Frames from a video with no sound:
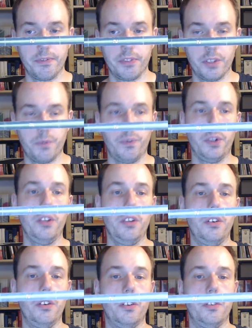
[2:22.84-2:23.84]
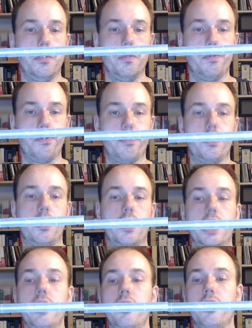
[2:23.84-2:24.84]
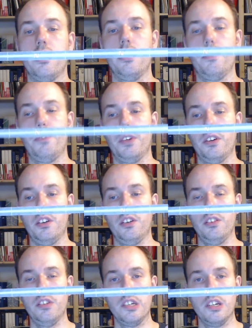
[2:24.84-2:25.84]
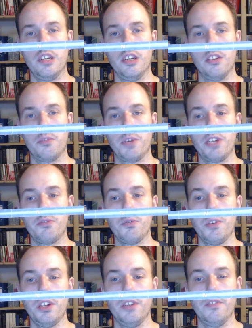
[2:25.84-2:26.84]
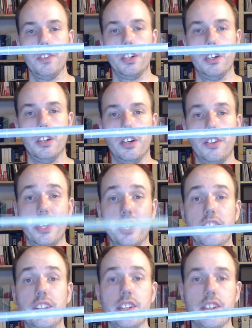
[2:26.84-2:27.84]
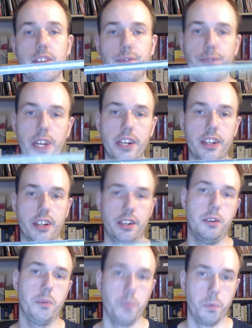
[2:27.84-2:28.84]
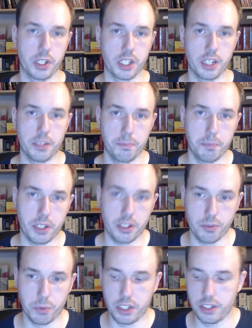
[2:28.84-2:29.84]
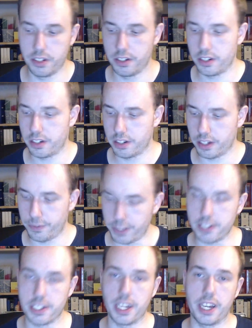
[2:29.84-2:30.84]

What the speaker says: full length of the range ruler, then the defender will get +1 defense die.